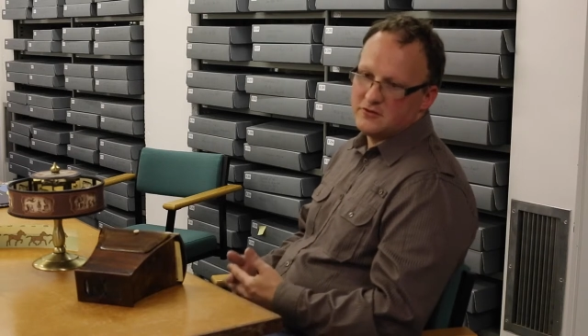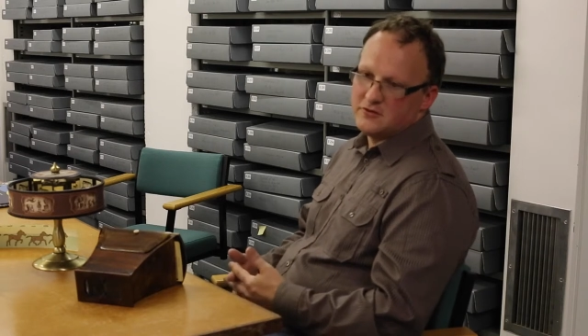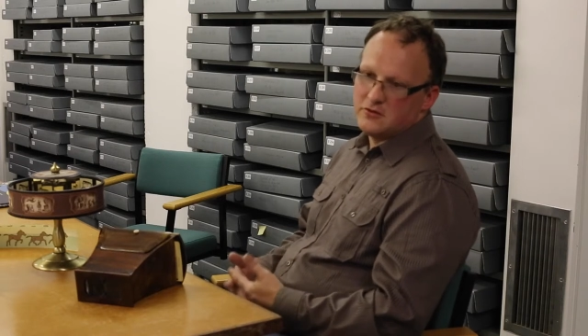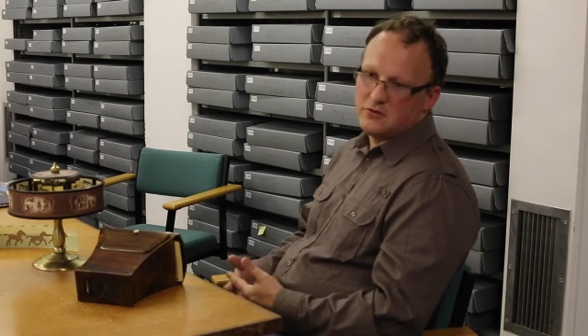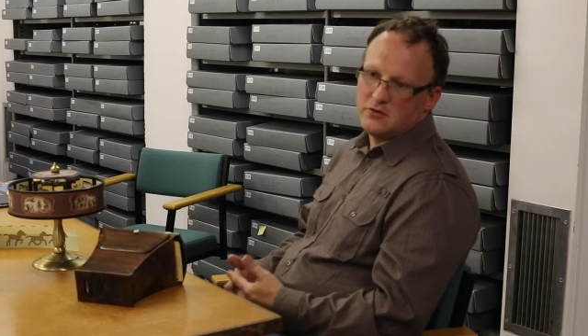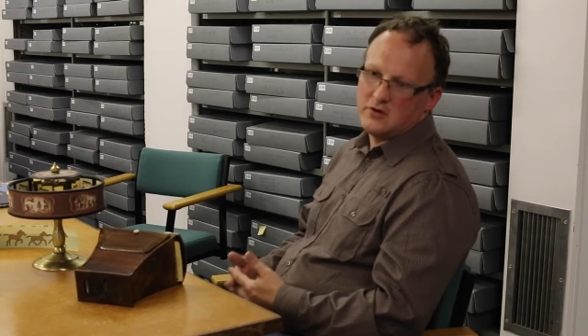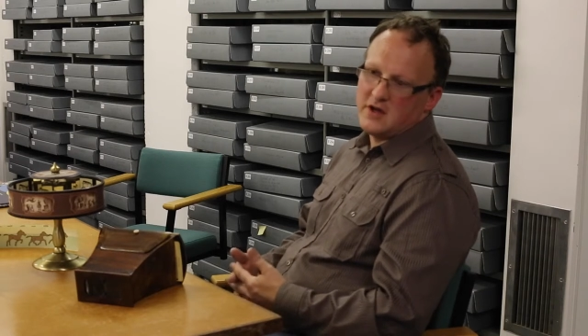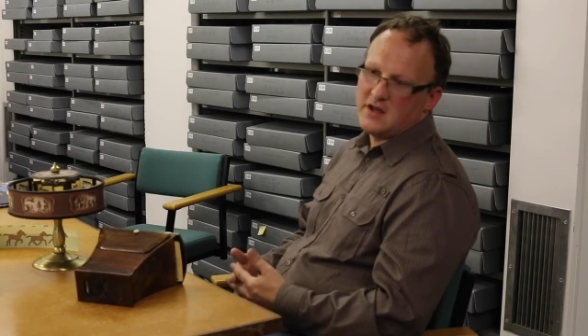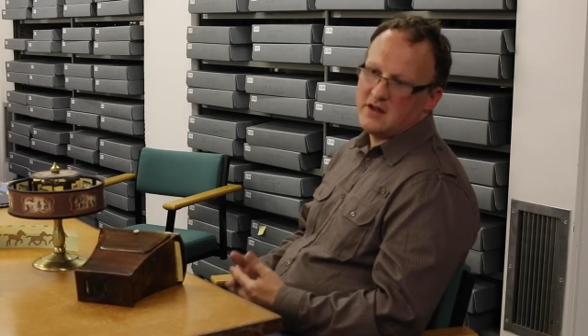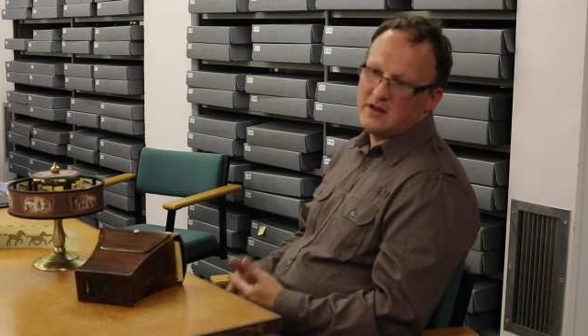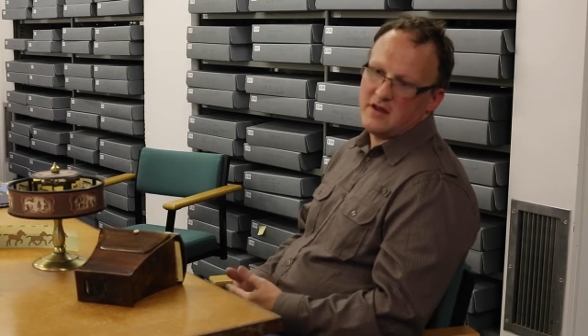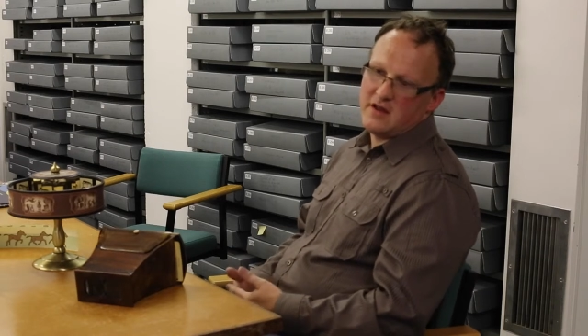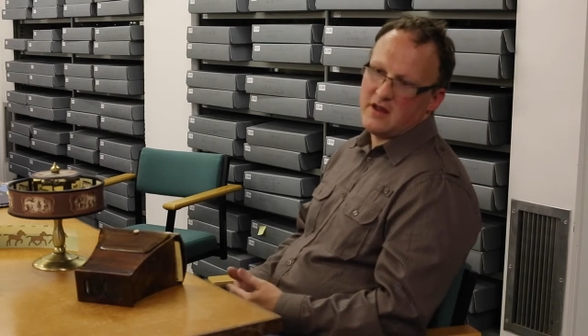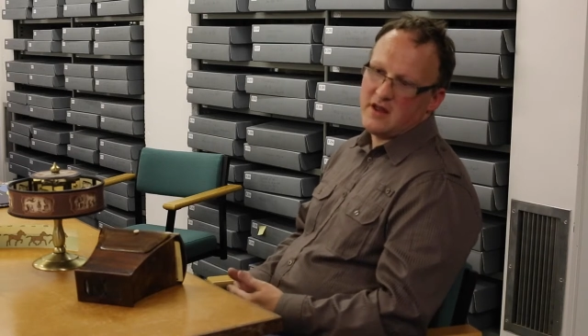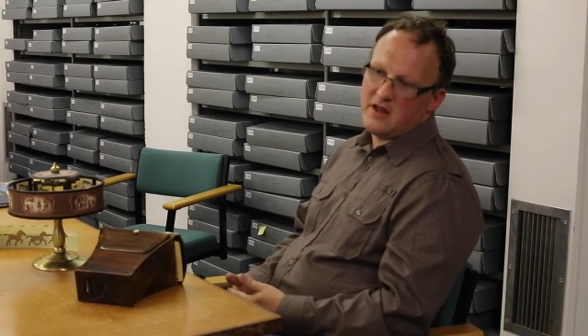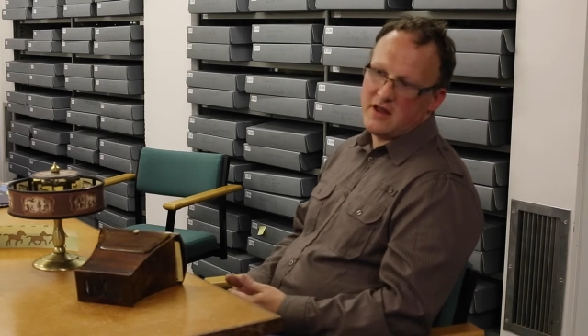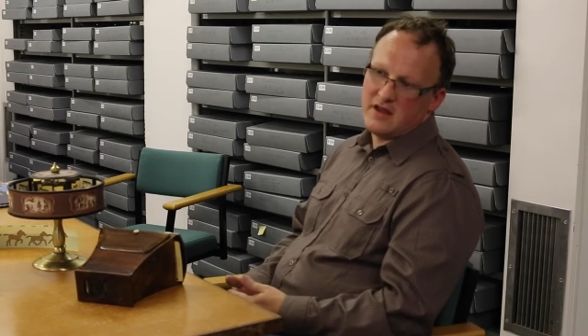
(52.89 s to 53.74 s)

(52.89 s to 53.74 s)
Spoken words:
toy